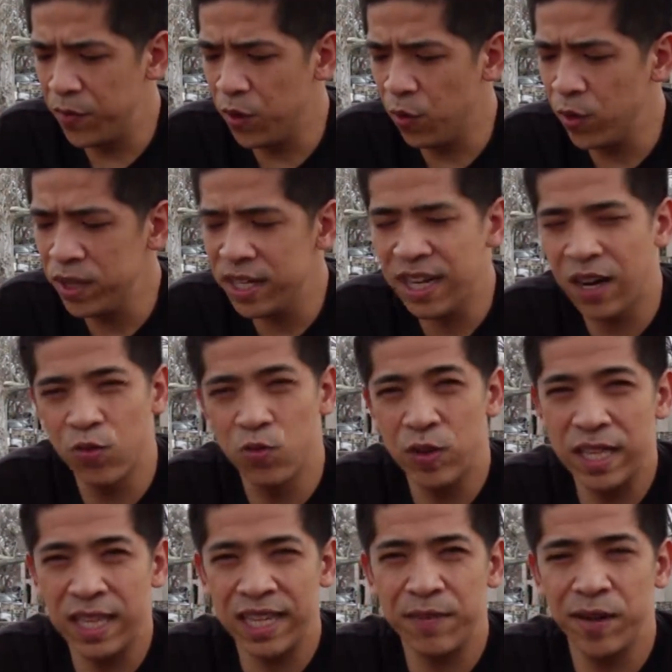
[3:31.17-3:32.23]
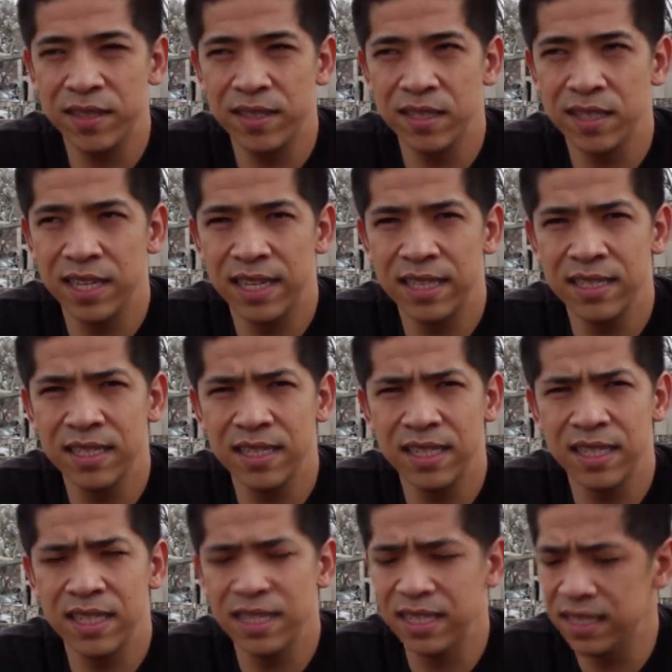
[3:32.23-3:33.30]
The one thing I really like about this lens
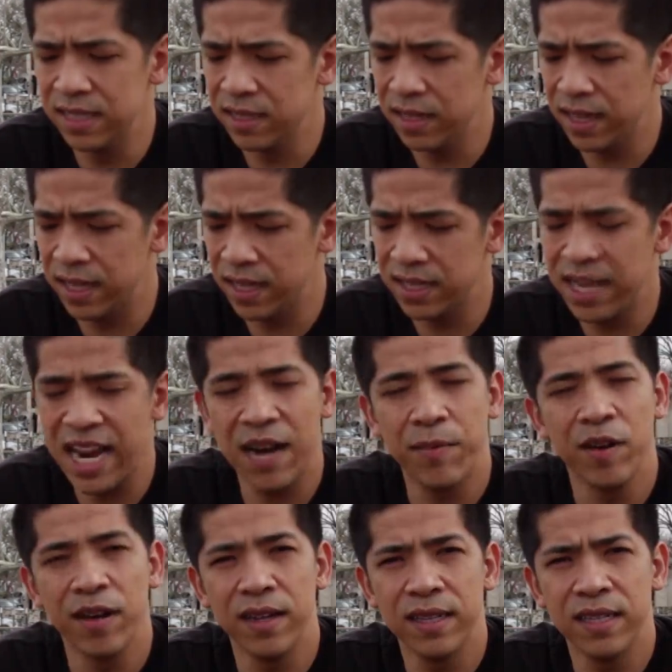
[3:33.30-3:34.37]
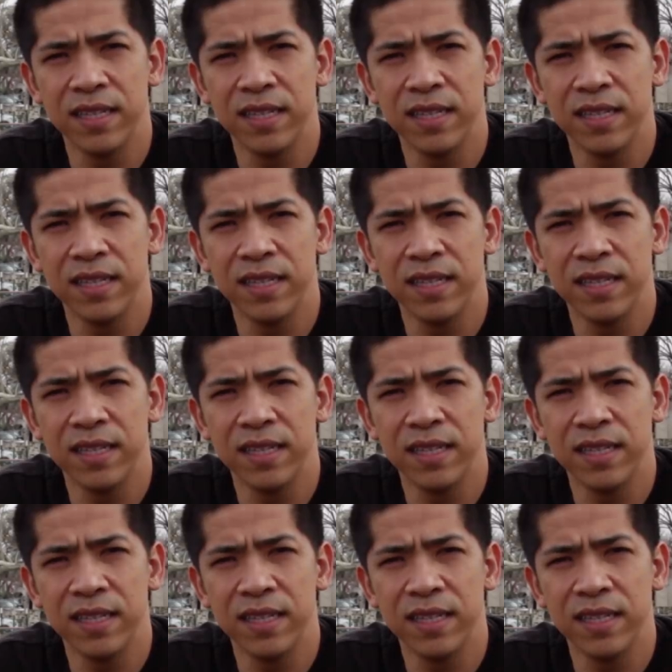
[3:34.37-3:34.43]
is, in this camera,